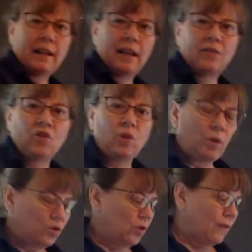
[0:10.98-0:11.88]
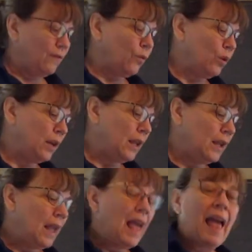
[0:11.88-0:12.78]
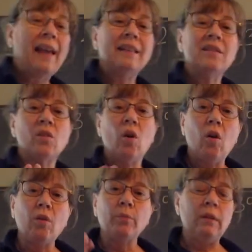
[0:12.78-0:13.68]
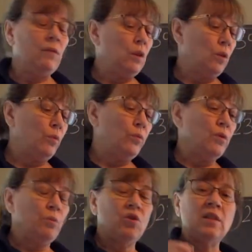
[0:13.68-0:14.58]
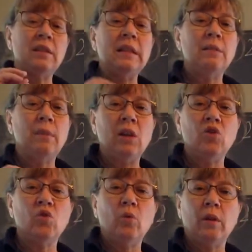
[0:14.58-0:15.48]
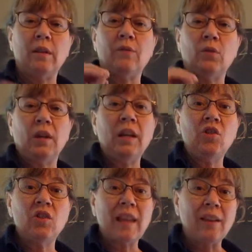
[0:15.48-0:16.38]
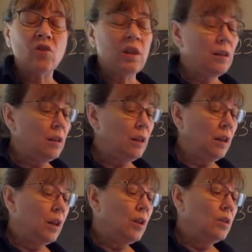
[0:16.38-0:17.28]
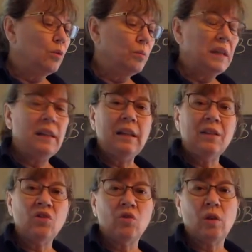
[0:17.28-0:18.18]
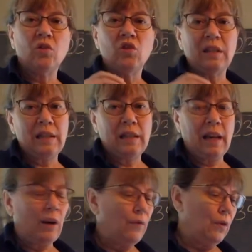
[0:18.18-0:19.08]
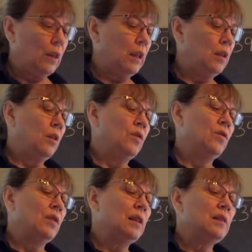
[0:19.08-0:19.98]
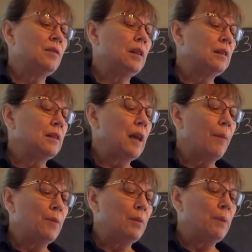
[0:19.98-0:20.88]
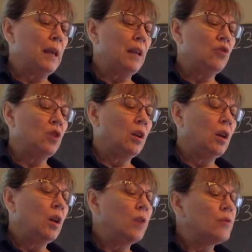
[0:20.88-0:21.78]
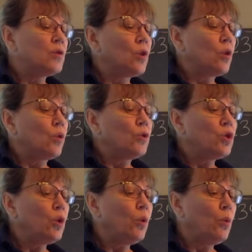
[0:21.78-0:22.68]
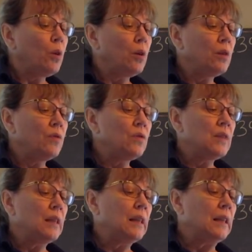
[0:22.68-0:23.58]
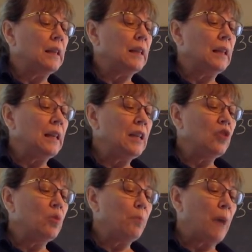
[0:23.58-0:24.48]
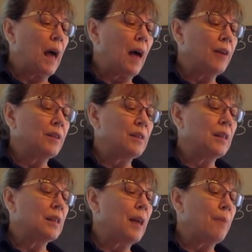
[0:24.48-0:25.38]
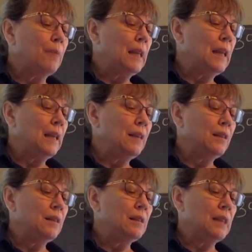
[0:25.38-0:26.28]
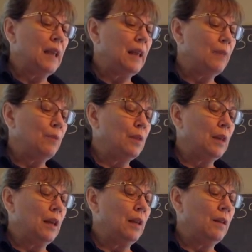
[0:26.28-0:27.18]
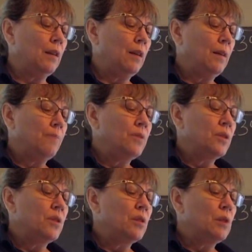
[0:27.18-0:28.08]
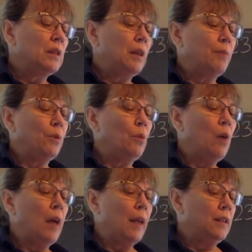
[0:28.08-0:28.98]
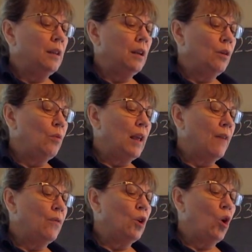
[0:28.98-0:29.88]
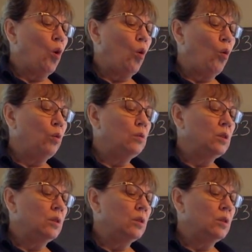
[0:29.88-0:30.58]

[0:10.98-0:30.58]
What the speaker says: and 240, and it's all review. So we just need to make sure that for each section, you read the instructions carefully. So let's look at the top of the page. Circle 2 words in each box that mean the same thing. So in number 1, we have cold,